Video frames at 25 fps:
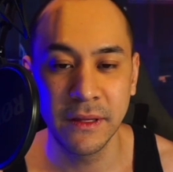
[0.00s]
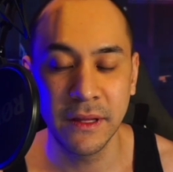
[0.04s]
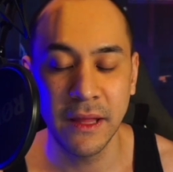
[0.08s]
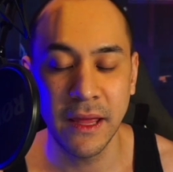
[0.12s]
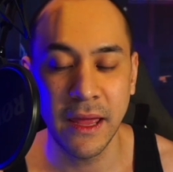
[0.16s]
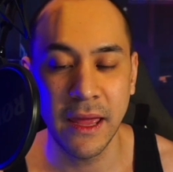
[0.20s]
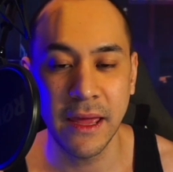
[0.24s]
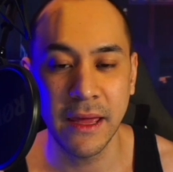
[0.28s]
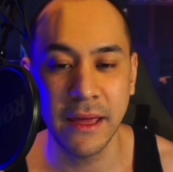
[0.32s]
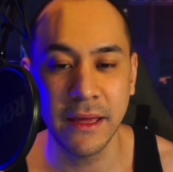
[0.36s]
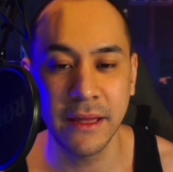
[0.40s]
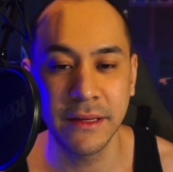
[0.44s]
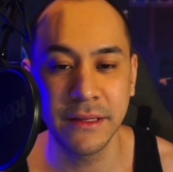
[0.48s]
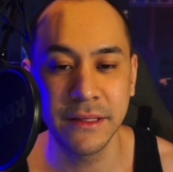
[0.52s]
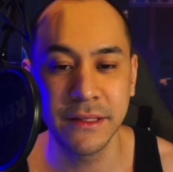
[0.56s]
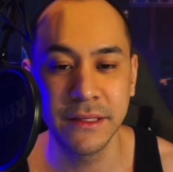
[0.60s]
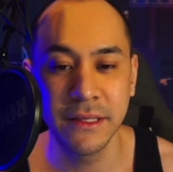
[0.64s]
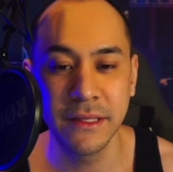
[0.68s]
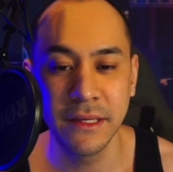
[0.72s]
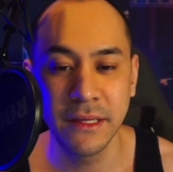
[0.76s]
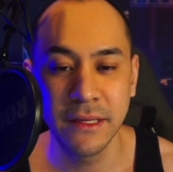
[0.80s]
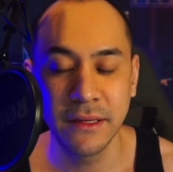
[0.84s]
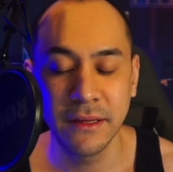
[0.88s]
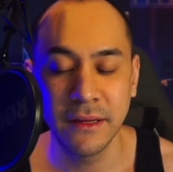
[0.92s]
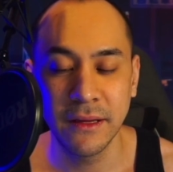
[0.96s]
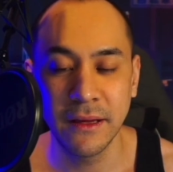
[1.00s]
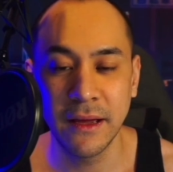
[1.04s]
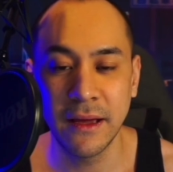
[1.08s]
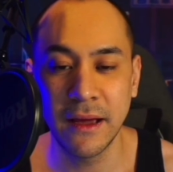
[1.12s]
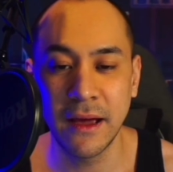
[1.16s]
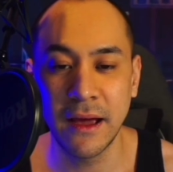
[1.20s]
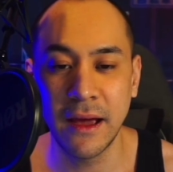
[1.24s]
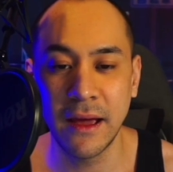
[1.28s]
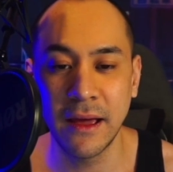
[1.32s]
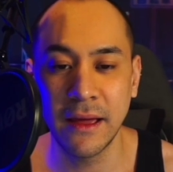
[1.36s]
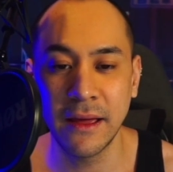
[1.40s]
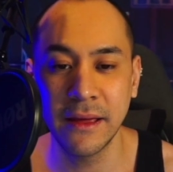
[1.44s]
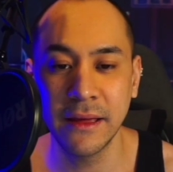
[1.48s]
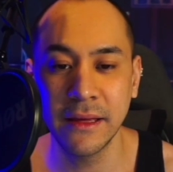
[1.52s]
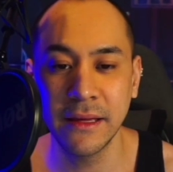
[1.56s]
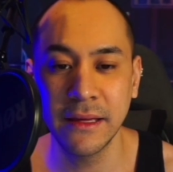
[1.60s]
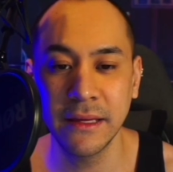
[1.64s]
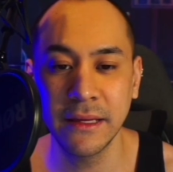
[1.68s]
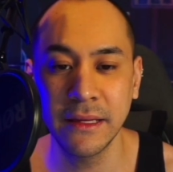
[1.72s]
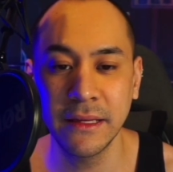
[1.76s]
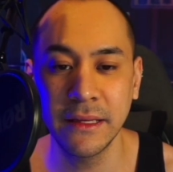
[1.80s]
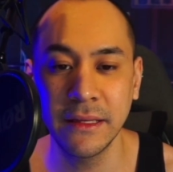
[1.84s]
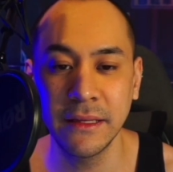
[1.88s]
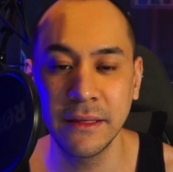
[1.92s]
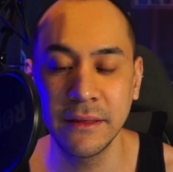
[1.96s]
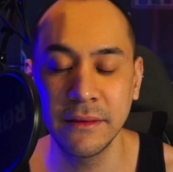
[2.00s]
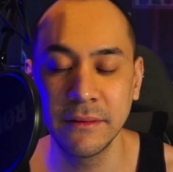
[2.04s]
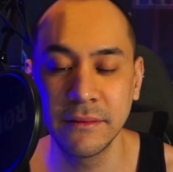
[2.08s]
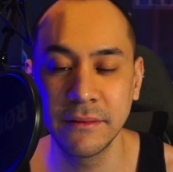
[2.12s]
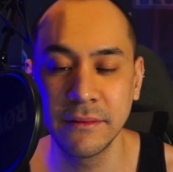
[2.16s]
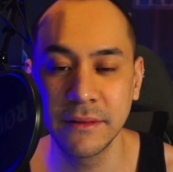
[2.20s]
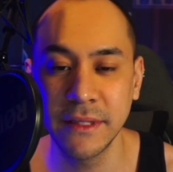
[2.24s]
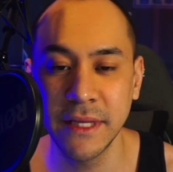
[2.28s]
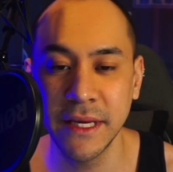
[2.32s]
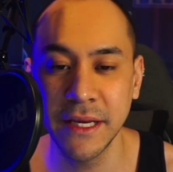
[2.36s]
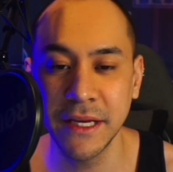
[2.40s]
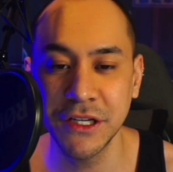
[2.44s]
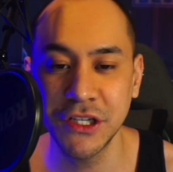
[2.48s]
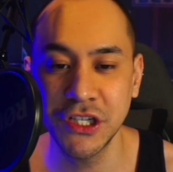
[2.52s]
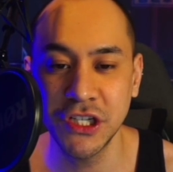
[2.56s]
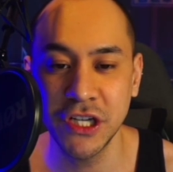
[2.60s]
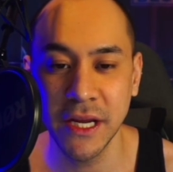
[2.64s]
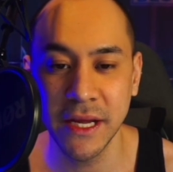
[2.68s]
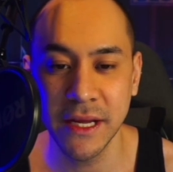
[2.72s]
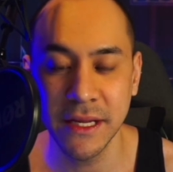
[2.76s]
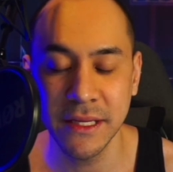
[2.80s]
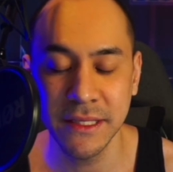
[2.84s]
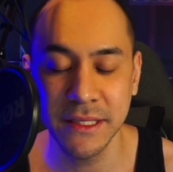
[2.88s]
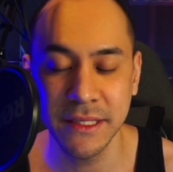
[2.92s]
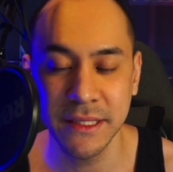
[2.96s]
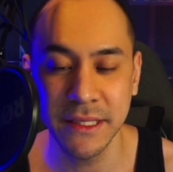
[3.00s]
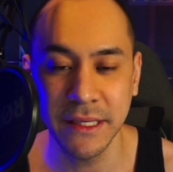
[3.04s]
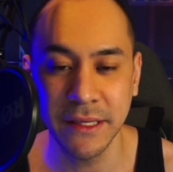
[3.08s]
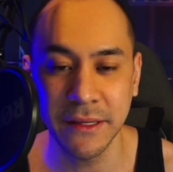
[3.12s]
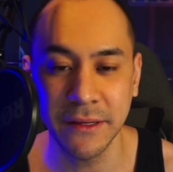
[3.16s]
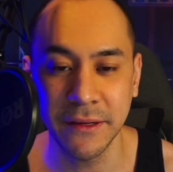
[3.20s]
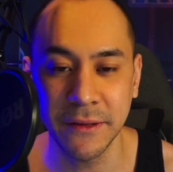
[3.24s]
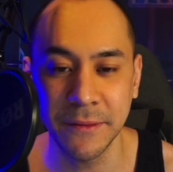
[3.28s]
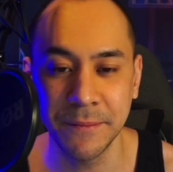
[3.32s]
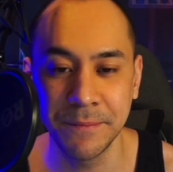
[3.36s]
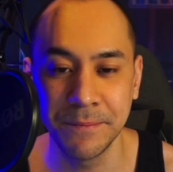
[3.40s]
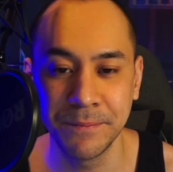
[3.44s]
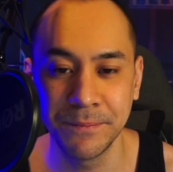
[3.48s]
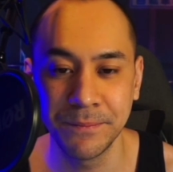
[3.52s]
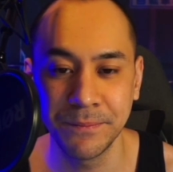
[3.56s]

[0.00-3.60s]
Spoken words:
And I take a chance here,